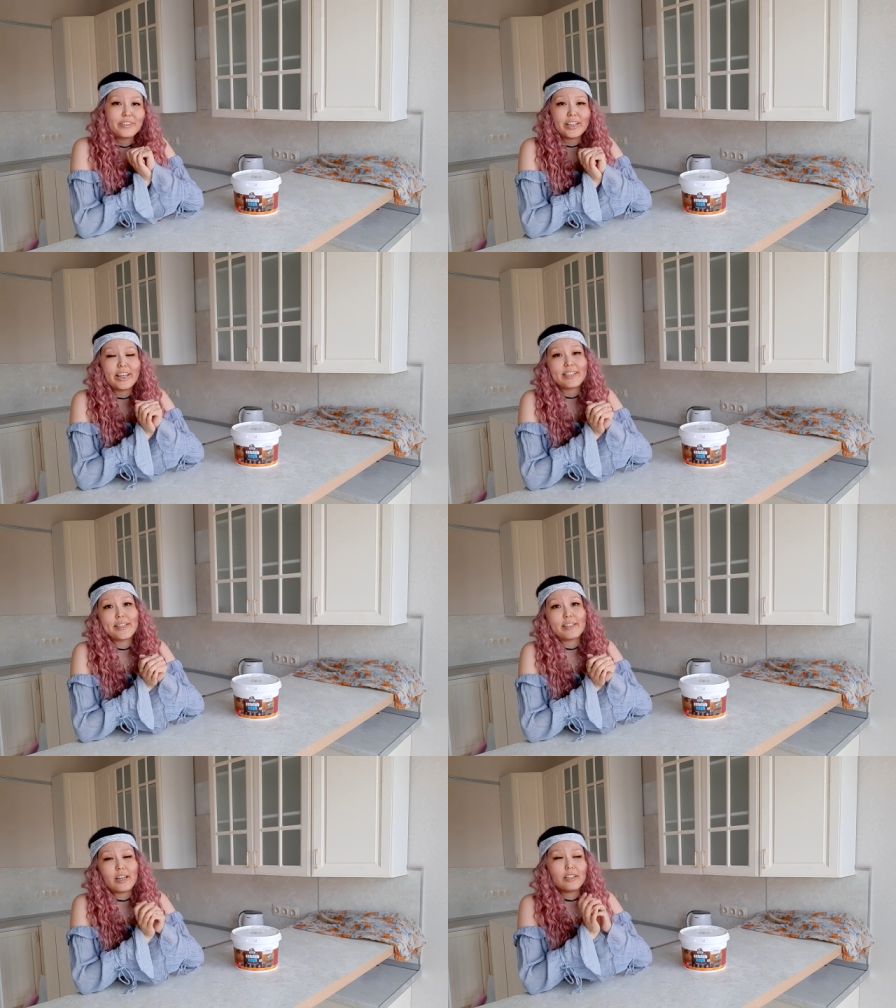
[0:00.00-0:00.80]
realized
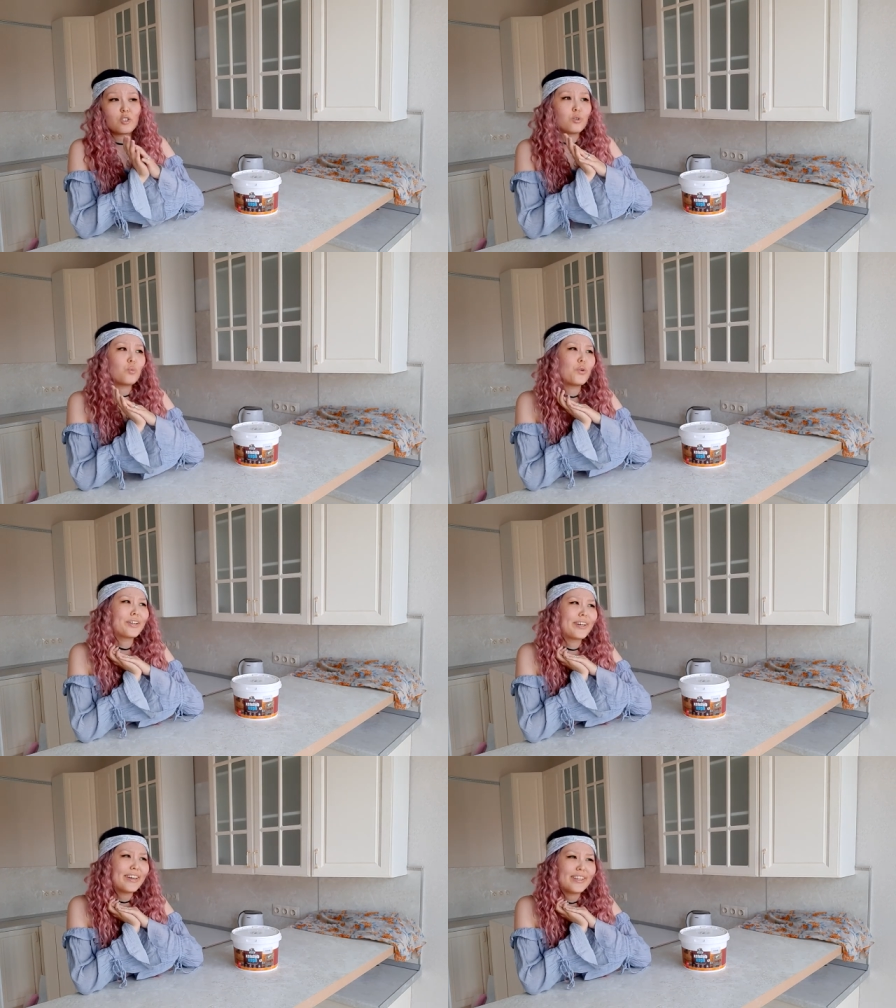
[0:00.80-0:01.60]
that I don't
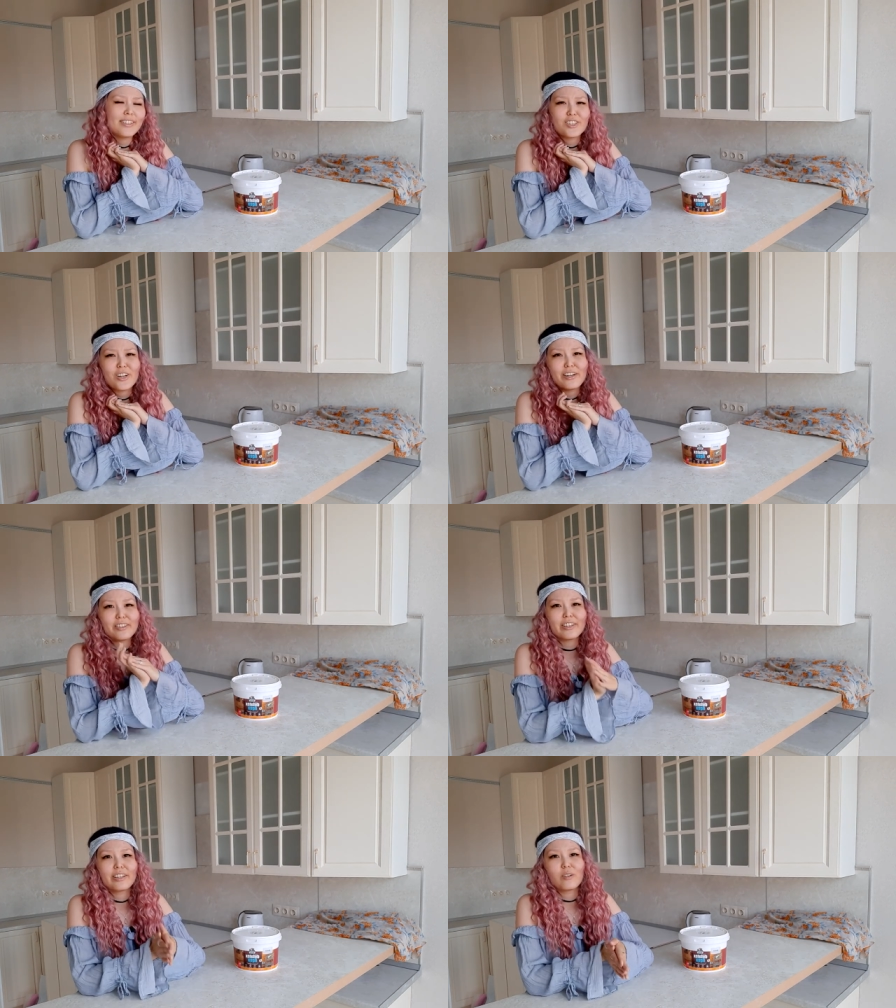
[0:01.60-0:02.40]
want any
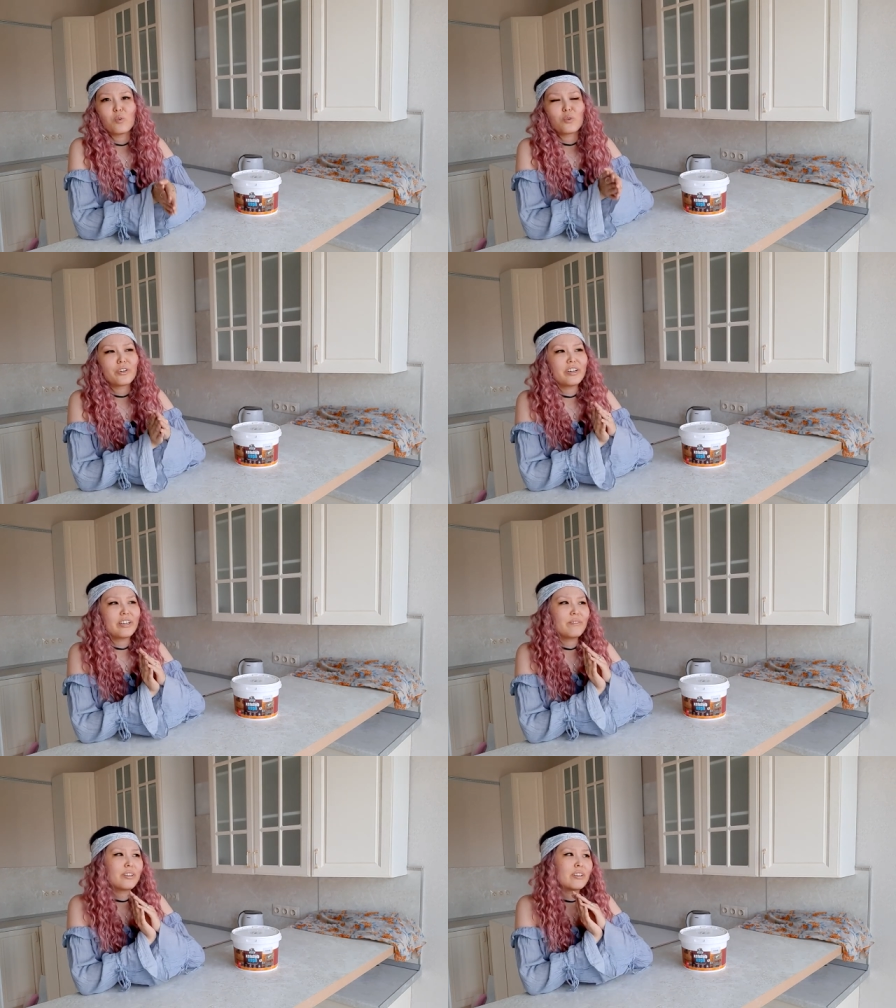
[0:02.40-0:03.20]
dark or
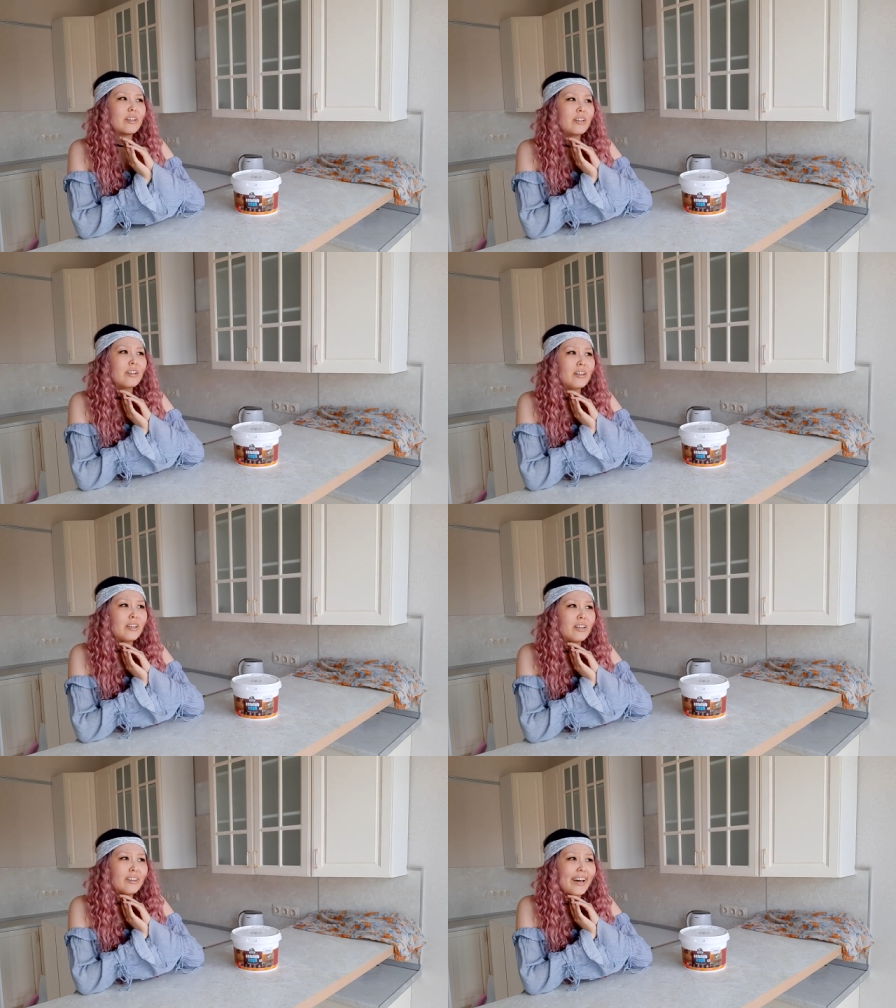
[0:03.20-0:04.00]
even
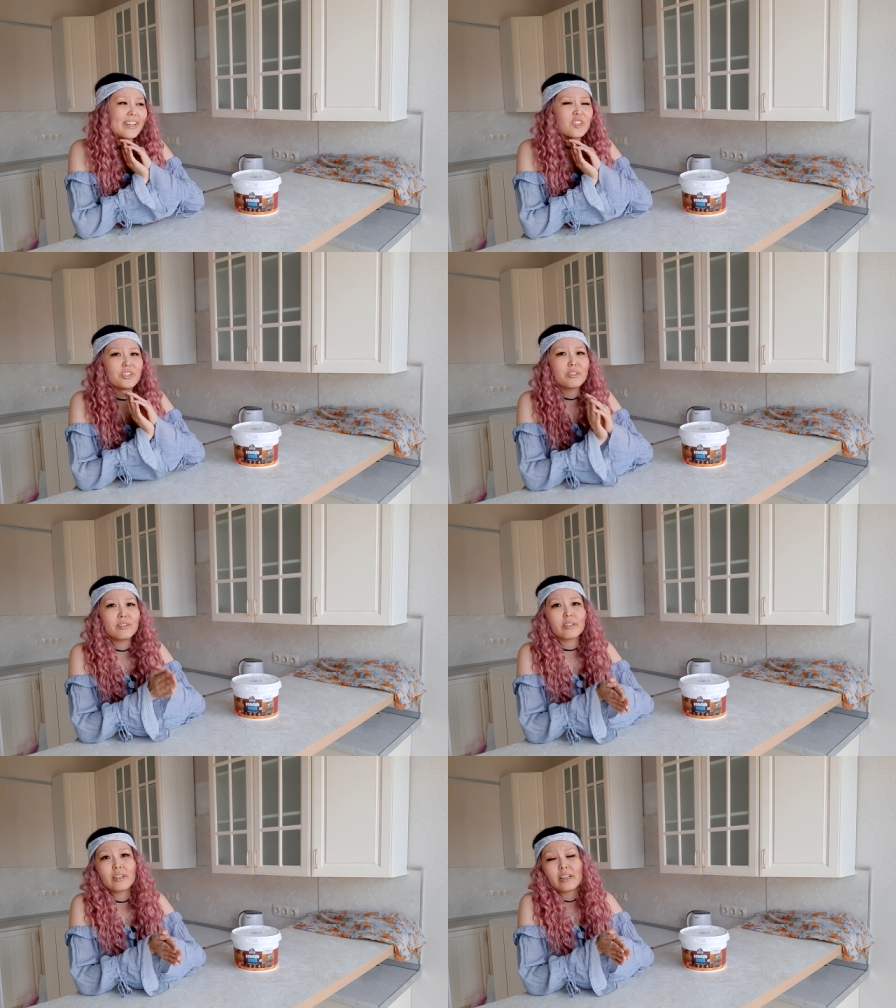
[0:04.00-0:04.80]
uh,
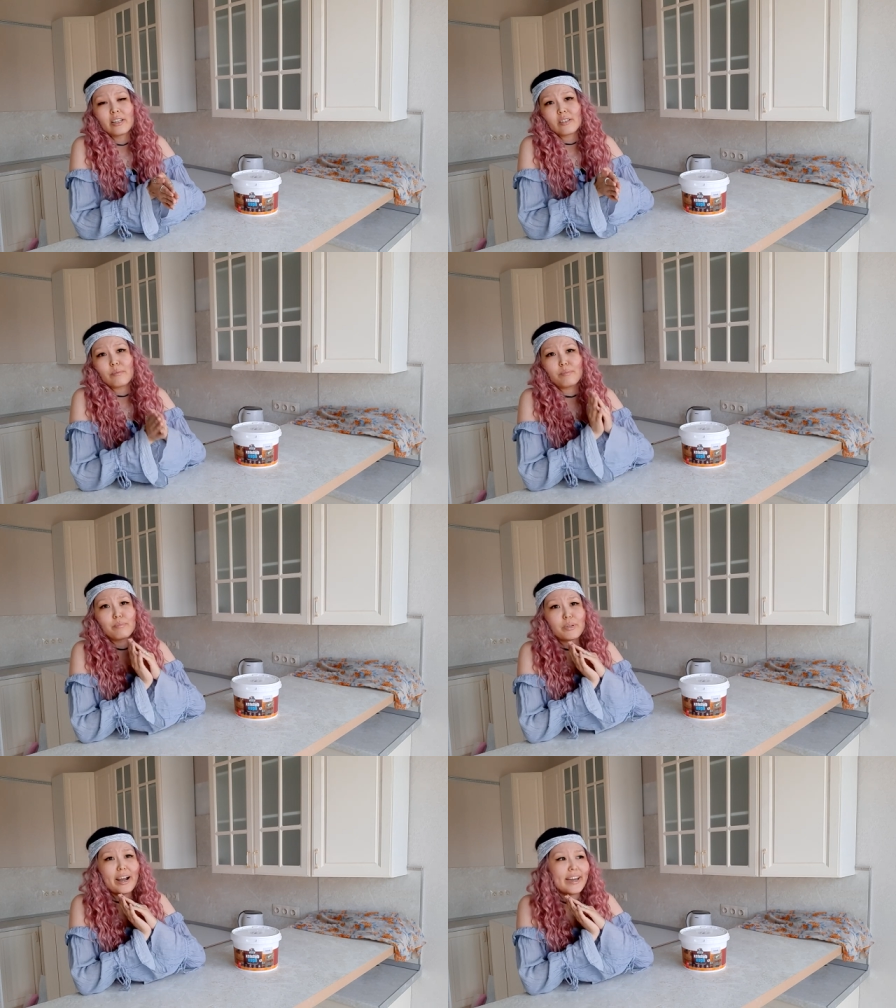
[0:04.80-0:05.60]
lighter
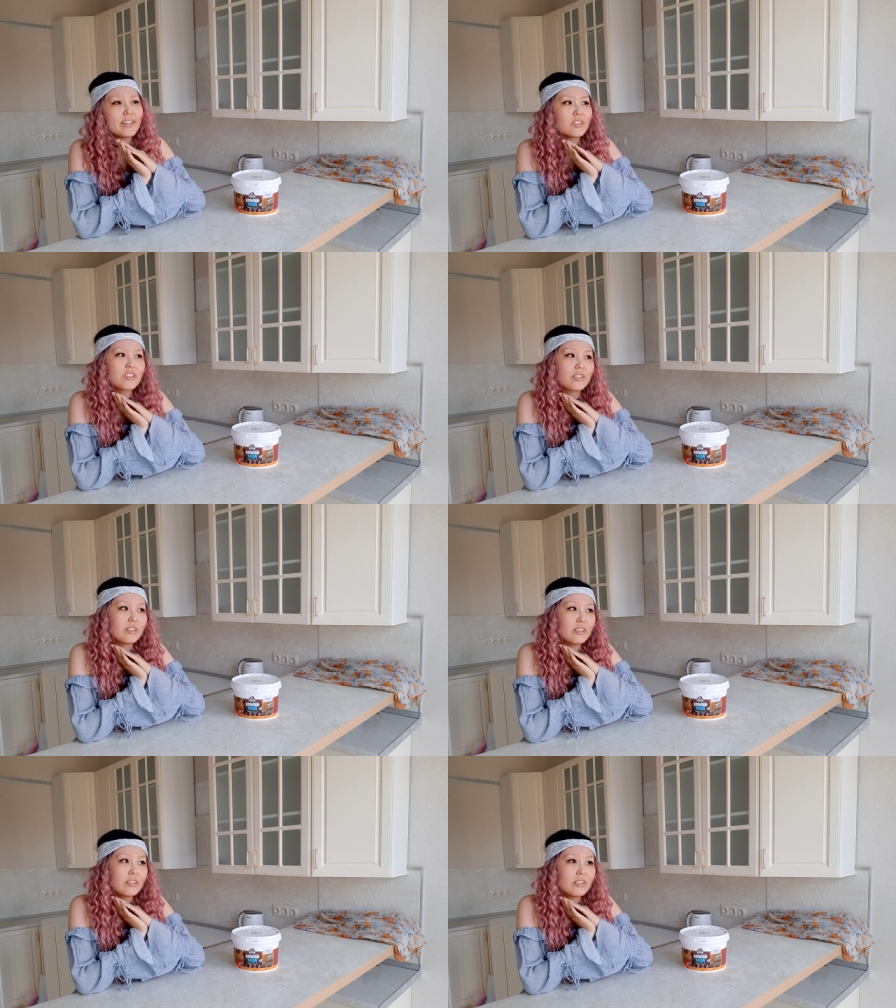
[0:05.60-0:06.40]
bright
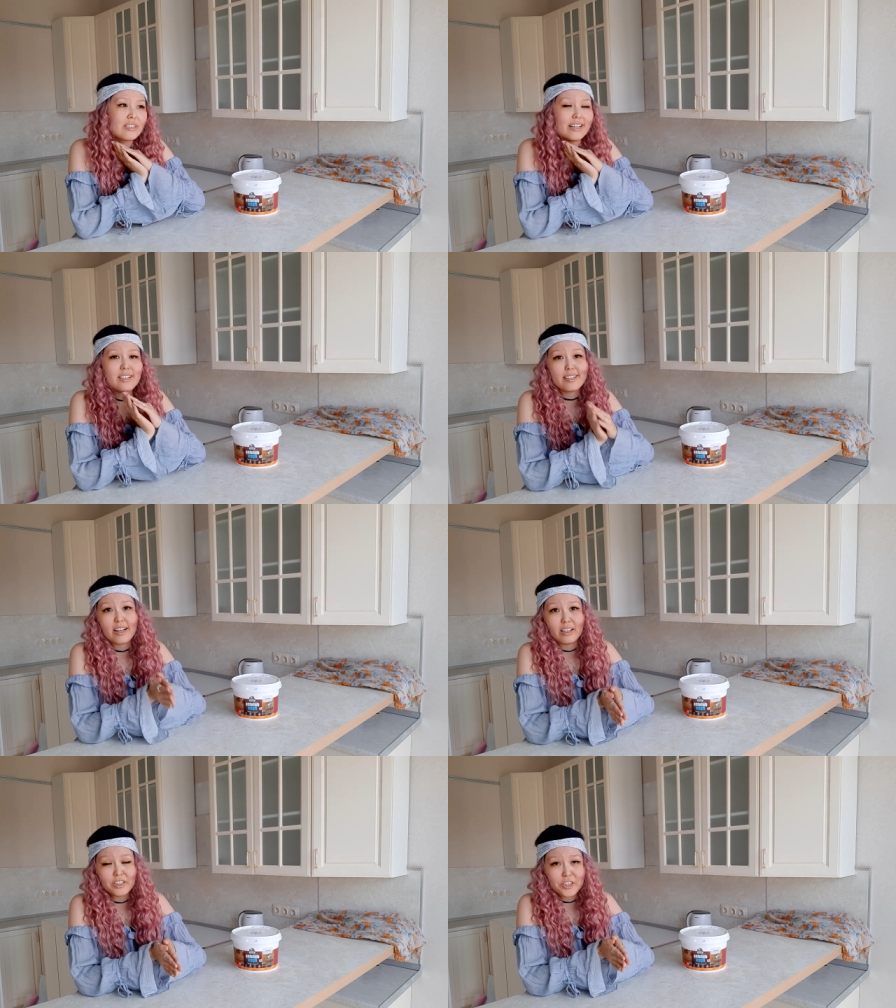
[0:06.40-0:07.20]
uh, dense
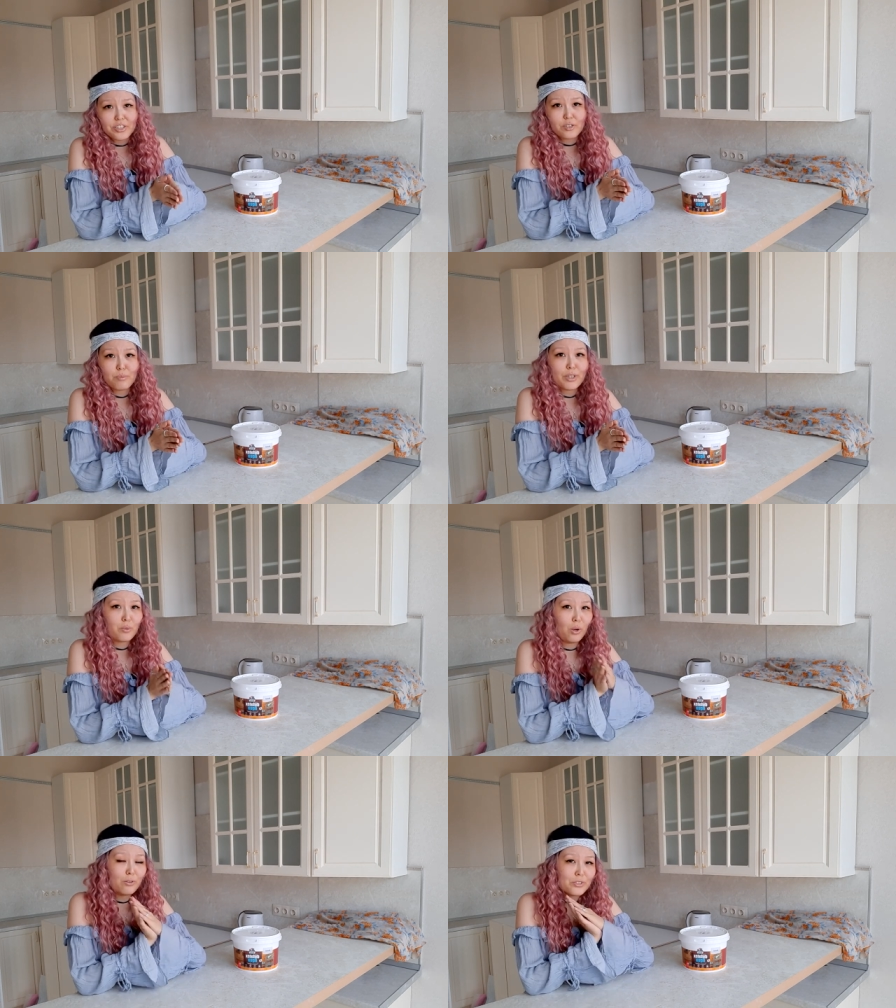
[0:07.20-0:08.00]
colors to be
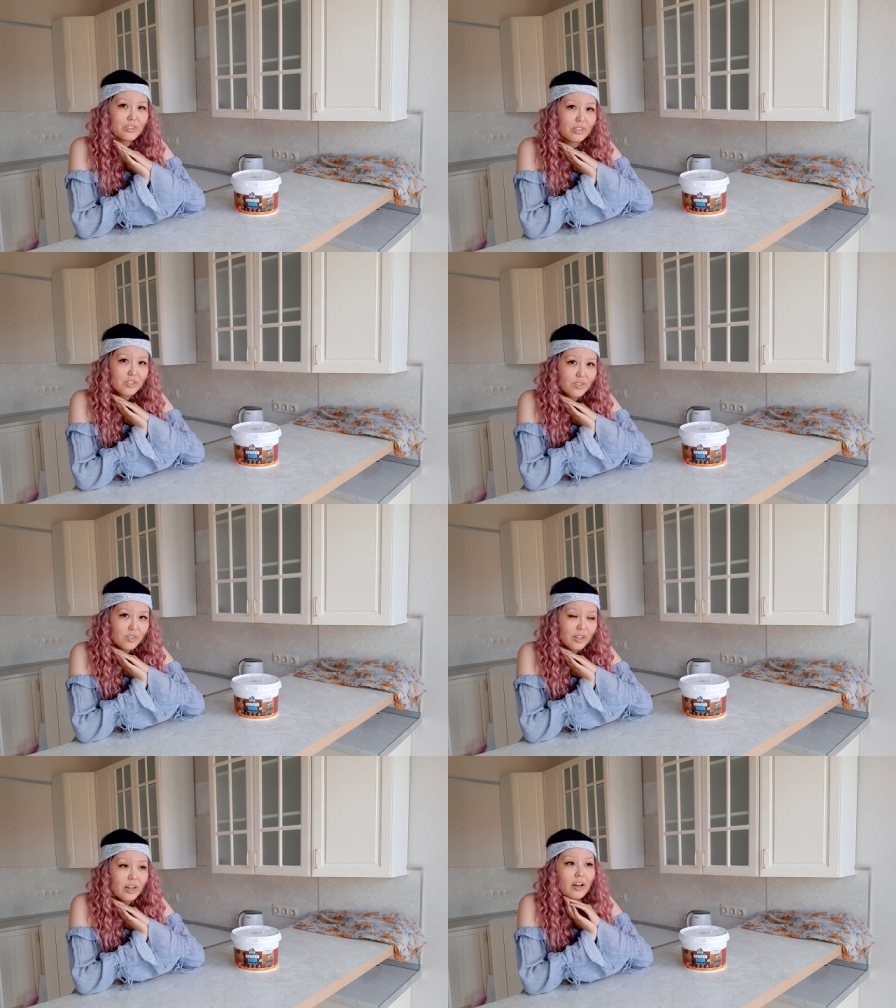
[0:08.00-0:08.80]
involved in this
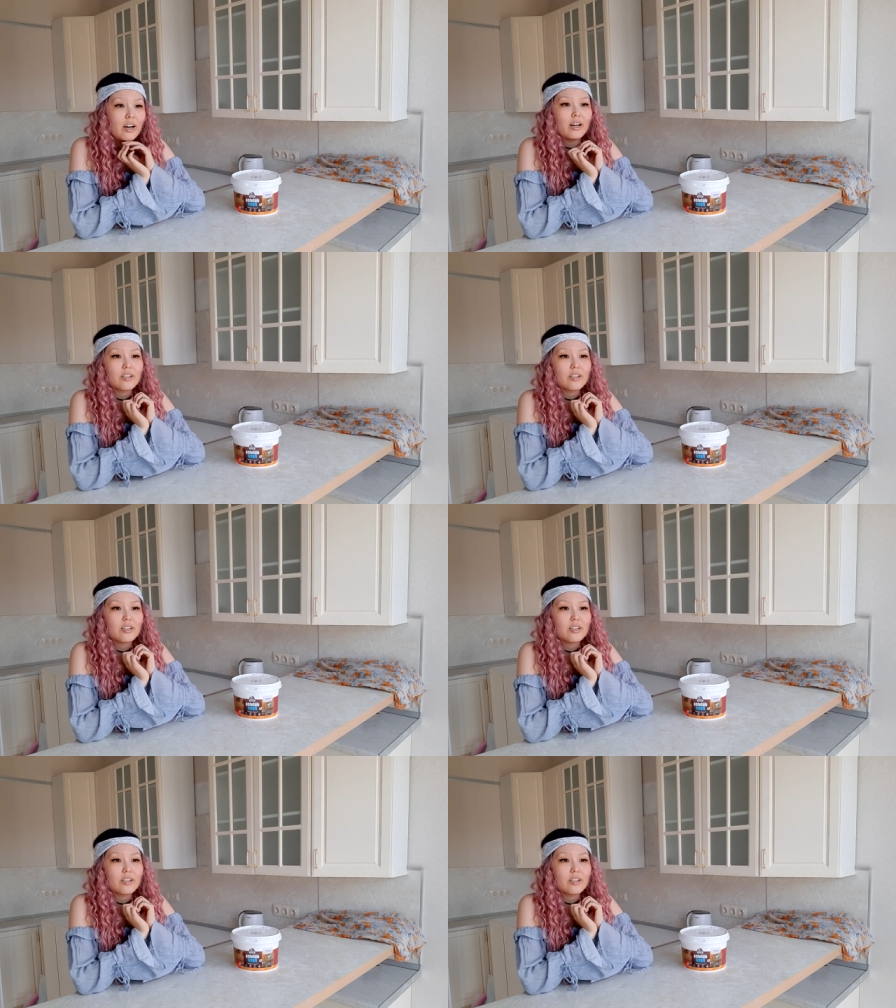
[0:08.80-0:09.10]
makeover